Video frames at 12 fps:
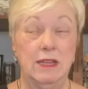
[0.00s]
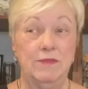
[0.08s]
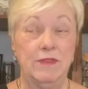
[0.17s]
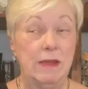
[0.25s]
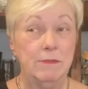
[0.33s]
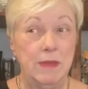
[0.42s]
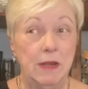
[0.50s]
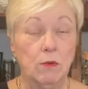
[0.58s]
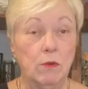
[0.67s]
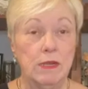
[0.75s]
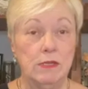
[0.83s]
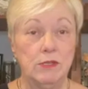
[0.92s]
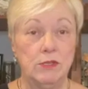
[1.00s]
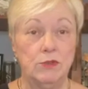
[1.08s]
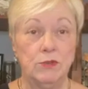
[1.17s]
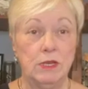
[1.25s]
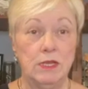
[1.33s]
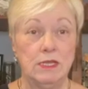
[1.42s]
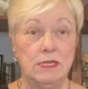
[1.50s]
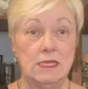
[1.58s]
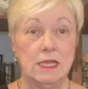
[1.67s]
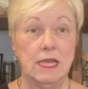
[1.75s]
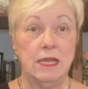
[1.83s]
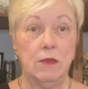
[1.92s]
find better ways to treat this
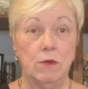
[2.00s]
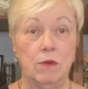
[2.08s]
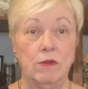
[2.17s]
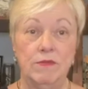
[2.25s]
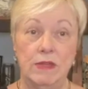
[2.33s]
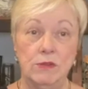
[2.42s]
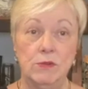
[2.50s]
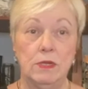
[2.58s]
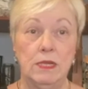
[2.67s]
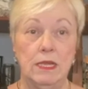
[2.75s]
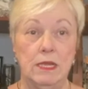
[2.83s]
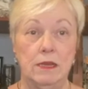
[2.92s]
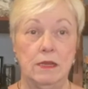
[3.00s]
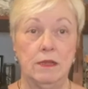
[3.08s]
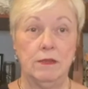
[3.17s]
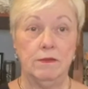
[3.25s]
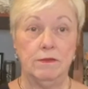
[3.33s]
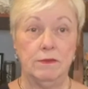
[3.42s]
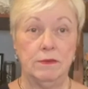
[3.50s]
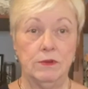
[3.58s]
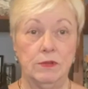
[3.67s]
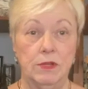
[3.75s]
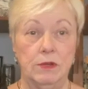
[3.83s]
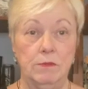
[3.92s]
thing or eventually get
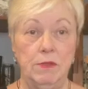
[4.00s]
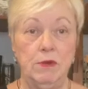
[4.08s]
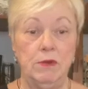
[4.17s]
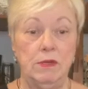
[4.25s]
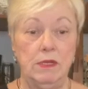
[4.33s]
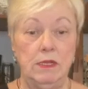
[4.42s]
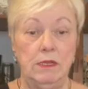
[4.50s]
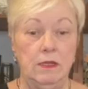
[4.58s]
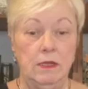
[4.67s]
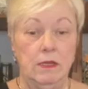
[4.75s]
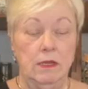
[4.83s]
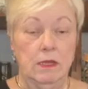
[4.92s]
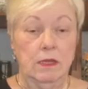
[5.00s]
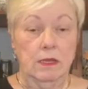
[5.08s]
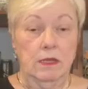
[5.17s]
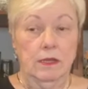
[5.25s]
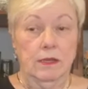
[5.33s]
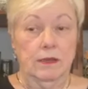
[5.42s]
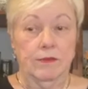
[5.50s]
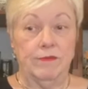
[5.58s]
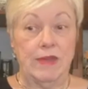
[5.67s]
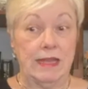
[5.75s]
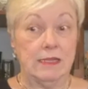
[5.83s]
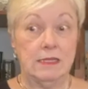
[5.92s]
an immunity
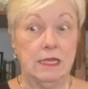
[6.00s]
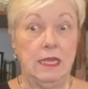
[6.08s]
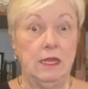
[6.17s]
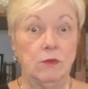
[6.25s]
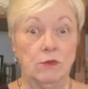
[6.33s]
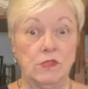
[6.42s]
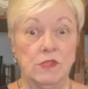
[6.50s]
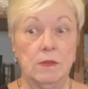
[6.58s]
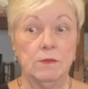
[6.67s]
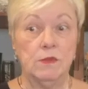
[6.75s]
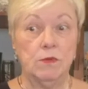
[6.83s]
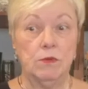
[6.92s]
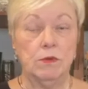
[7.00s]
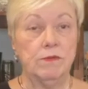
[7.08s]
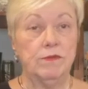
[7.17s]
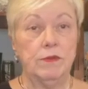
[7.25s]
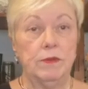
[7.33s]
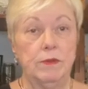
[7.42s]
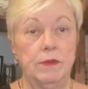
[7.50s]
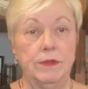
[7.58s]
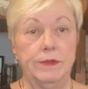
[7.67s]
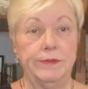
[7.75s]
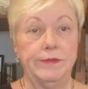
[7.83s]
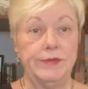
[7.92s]
vaccine or some sort of
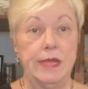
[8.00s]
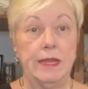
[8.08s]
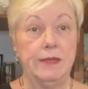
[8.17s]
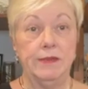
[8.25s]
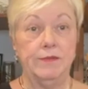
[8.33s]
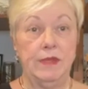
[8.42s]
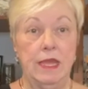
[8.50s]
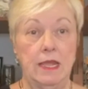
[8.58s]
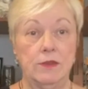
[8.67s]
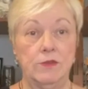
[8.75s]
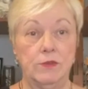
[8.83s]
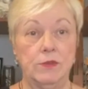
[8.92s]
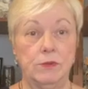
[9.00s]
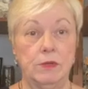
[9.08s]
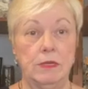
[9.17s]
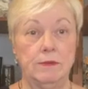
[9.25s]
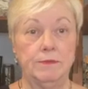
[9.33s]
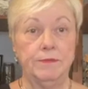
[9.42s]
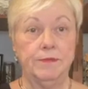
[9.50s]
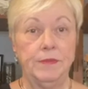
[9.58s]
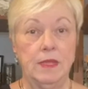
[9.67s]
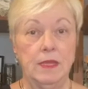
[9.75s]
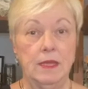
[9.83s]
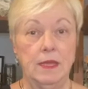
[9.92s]
scientific answer to it.
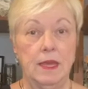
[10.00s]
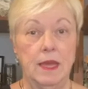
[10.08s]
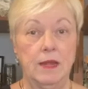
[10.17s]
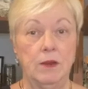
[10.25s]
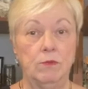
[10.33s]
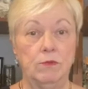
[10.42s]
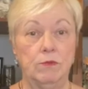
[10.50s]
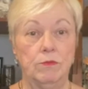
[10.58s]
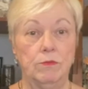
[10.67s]
I don't